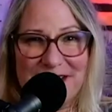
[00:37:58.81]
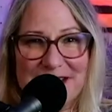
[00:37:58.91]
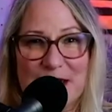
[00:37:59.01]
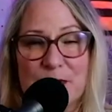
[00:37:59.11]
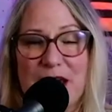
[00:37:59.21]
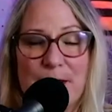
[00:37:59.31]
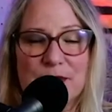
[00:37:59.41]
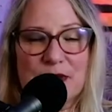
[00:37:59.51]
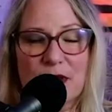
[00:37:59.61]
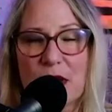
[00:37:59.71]

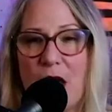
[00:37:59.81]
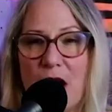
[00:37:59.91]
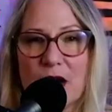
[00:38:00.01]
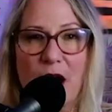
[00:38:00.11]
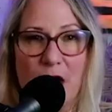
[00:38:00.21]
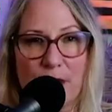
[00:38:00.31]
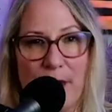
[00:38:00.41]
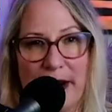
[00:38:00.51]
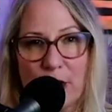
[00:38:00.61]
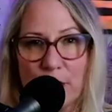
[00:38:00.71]
Sometimes the clock on the
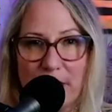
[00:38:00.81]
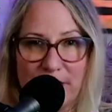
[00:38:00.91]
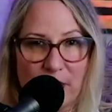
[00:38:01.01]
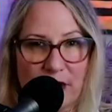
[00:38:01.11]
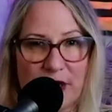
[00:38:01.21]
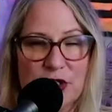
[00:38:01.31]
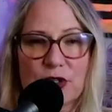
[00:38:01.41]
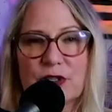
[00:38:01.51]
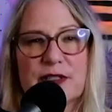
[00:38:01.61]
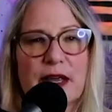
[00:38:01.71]
microwave in our
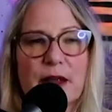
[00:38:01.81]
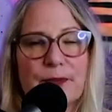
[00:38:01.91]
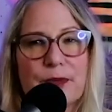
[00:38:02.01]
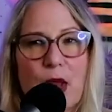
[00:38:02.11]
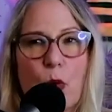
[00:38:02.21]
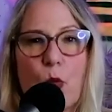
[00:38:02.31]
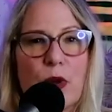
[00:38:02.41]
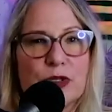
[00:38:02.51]
kitchen will say 1,